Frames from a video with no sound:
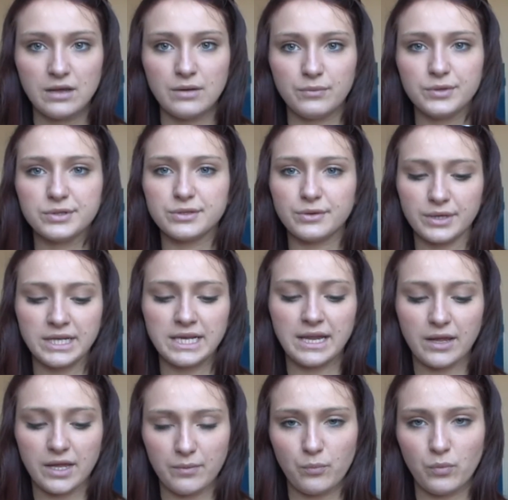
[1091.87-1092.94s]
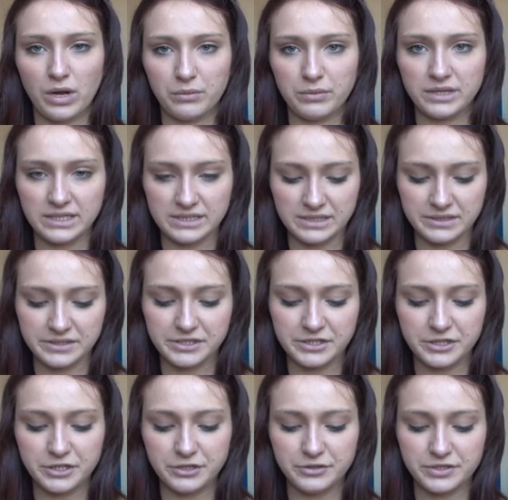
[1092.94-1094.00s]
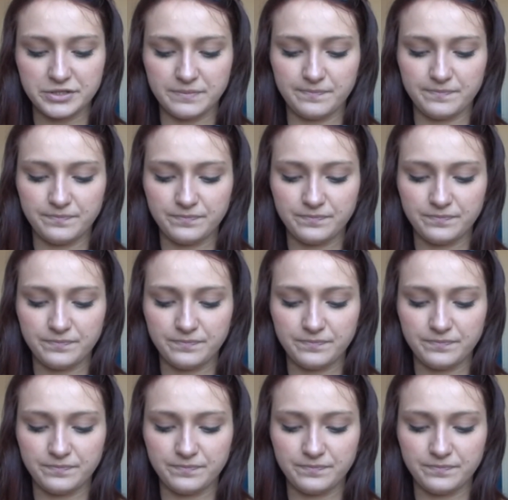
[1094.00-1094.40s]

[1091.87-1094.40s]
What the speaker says: which sort of link in well with this institution.